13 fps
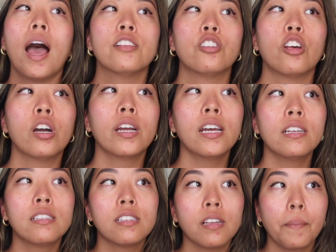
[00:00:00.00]
as long
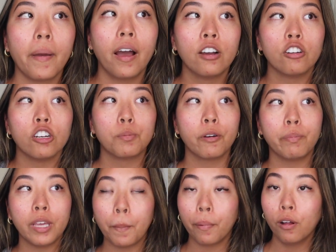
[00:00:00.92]
as a group of
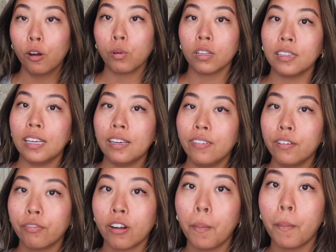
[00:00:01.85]
people were leaving
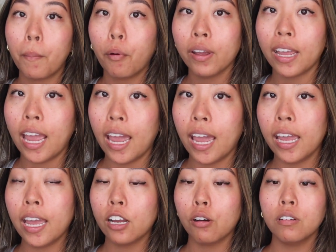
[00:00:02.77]
from point
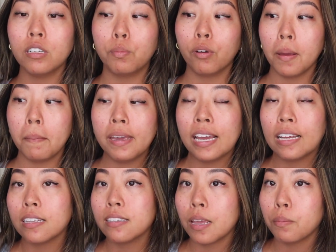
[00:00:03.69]
A and going to point B at
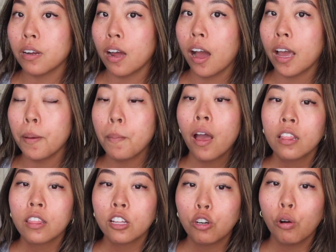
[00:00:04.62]
the same time,
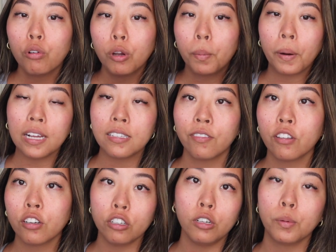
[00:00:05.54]
the total price of
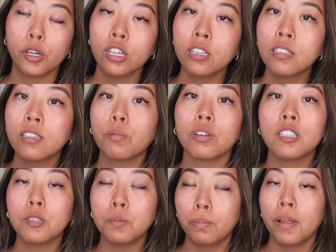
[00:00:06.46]
the Ubers were
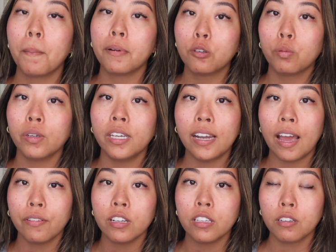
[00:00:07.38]
split between
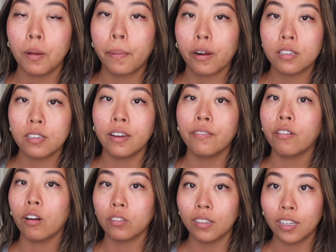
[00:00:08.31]
every single person
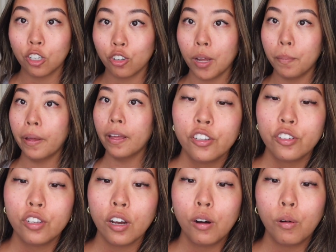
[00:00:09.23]
involved on that trip.
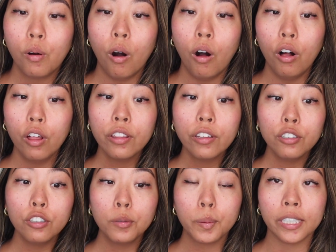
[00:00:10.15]
So all the
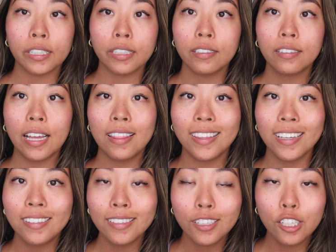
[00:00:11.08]
Ubers, and
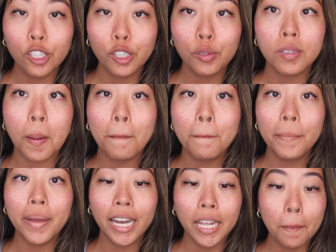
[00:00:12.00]
this includes
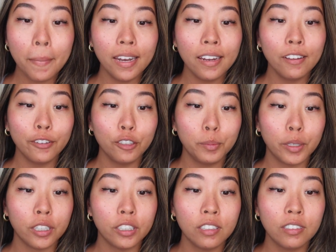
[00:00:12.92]
many, many
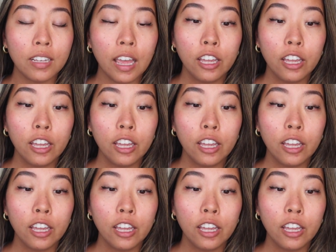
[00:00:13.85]
Ubers